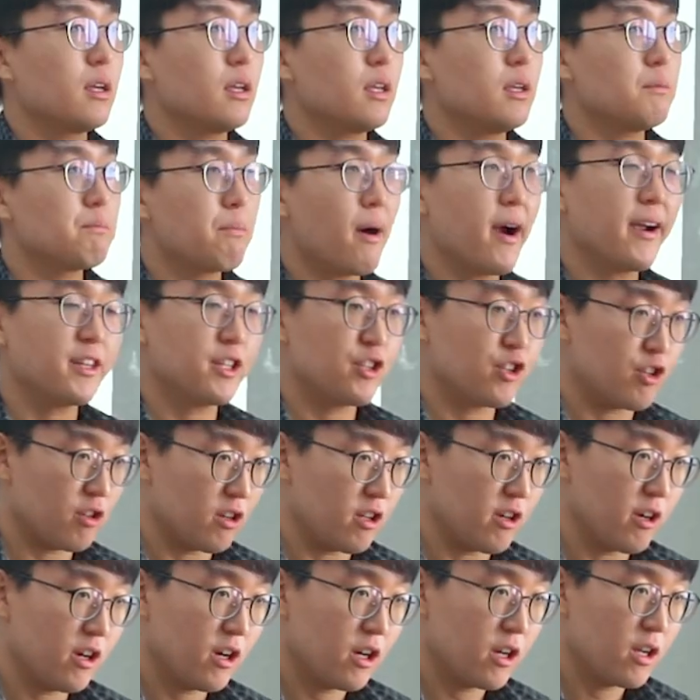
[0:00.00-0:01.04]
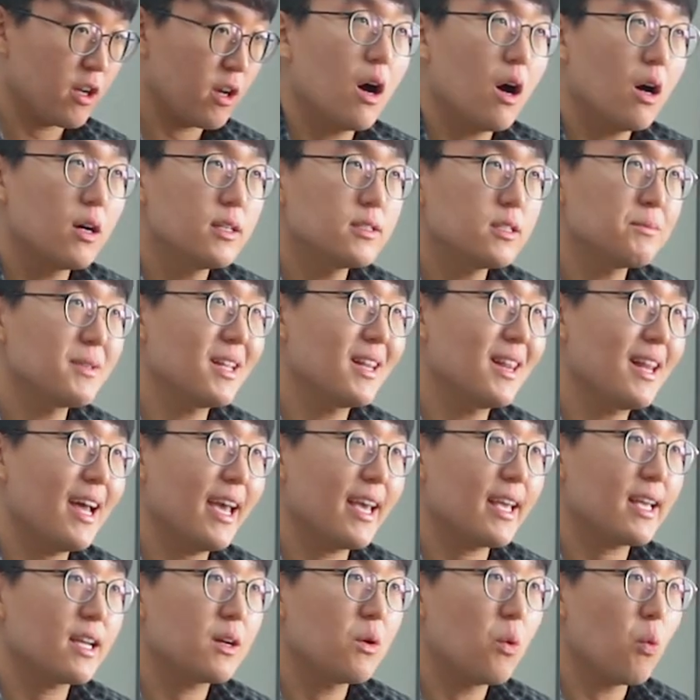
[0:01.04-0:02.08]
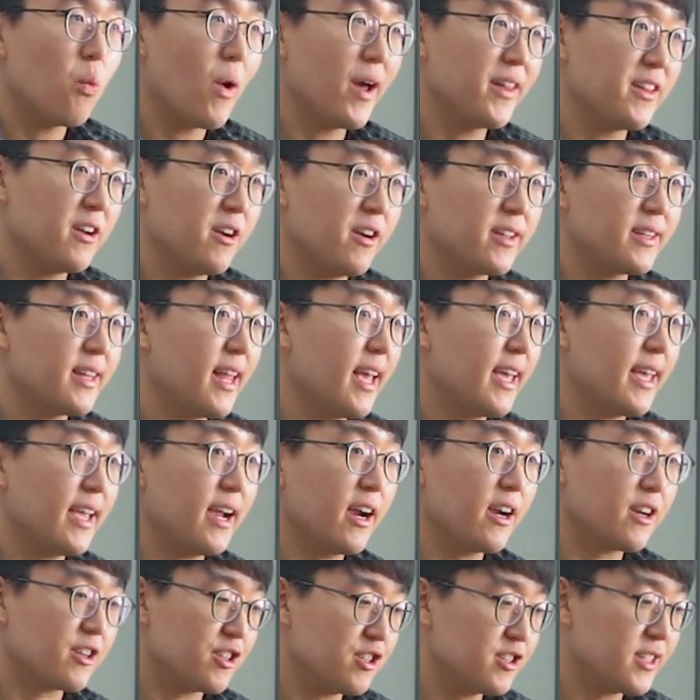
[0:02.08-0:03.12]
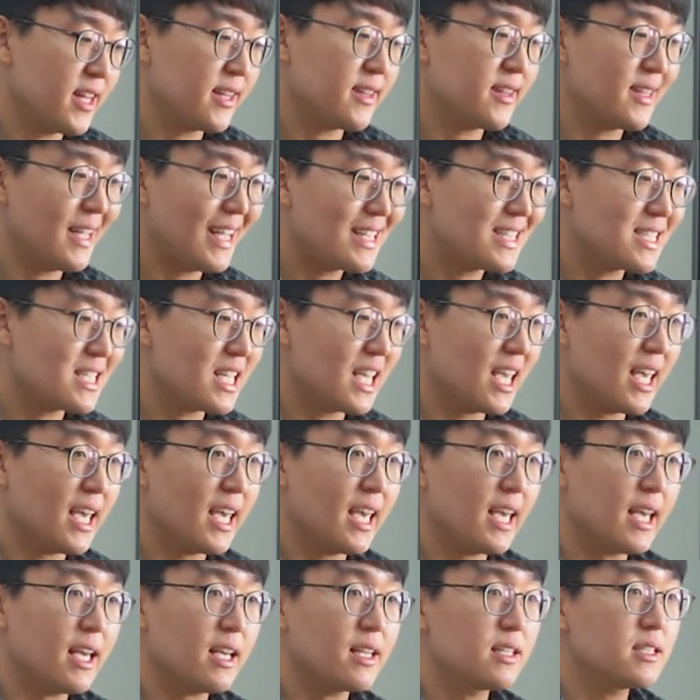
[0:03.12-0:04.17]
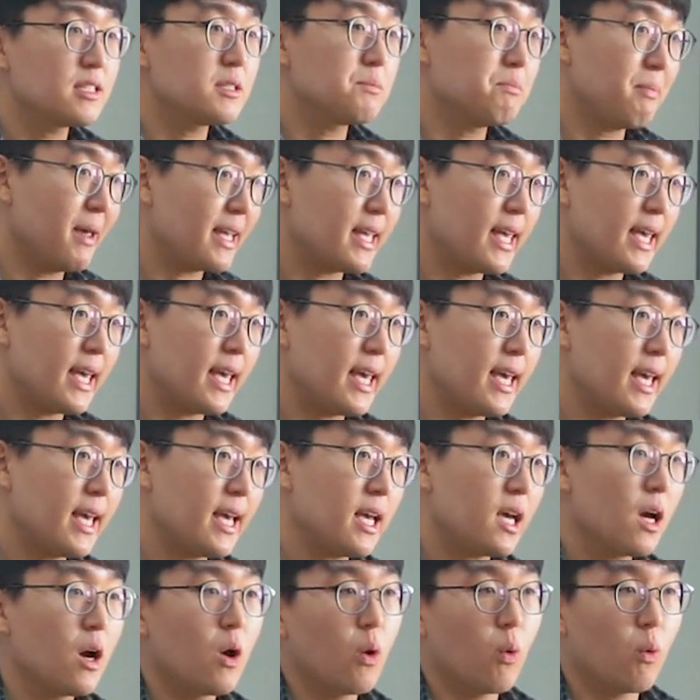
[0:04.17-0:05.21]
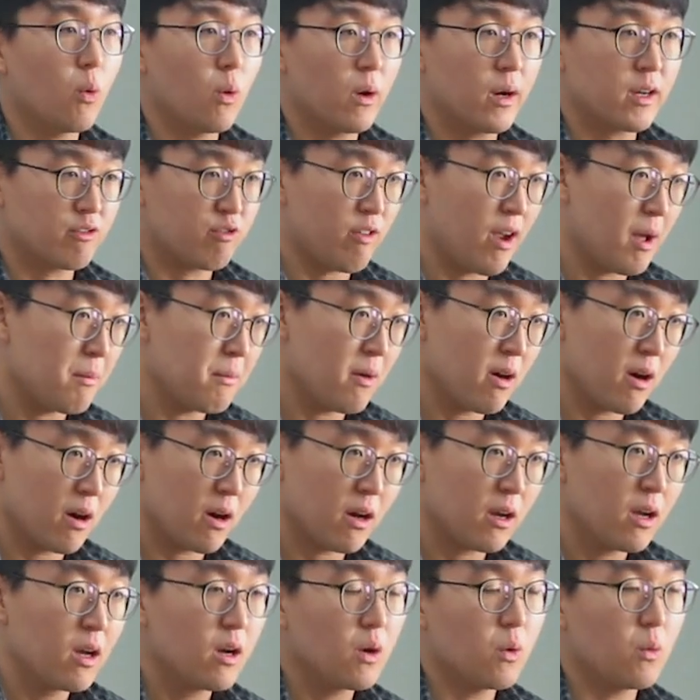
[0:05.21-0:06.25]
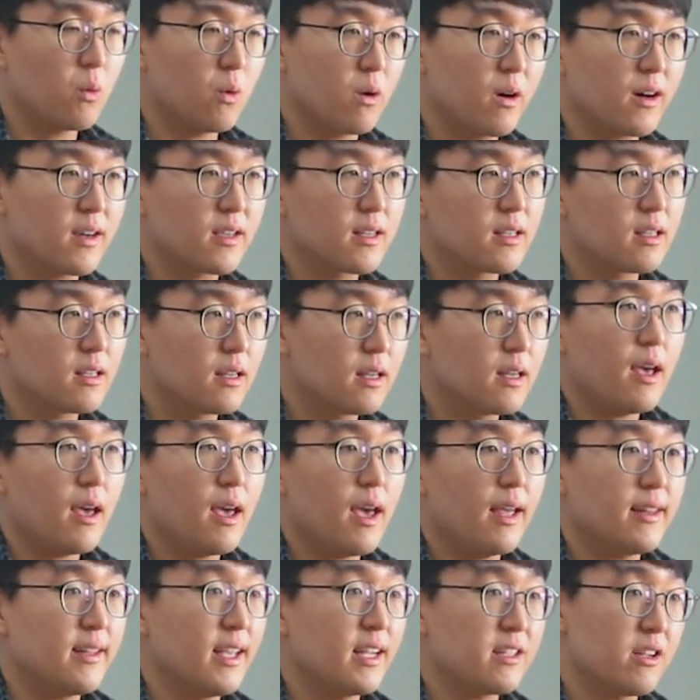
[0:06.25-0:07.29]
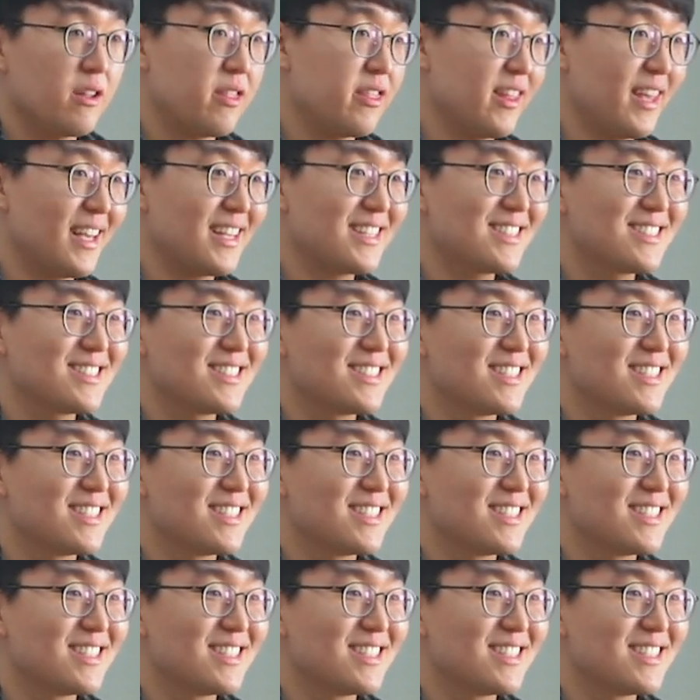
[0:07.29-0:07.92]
In particular, something like whether they are good at teaching, speaking, or grammar, or any other things.